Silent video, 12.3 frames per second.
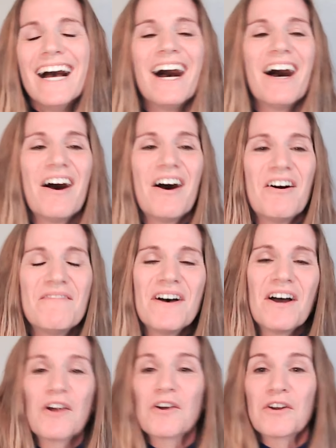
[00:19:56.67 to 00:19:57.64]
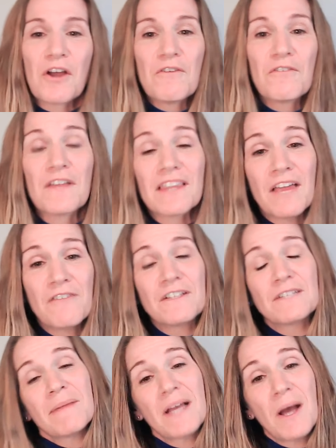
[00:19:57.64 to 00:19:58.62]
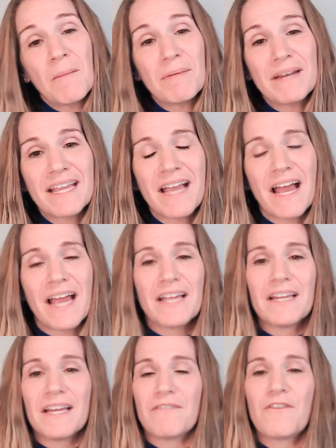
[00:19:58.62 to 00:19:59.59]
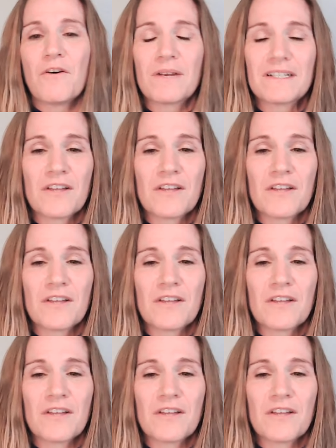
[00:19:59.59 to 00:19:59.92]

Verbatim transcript: um, Ergo Fit Life is my company. I focus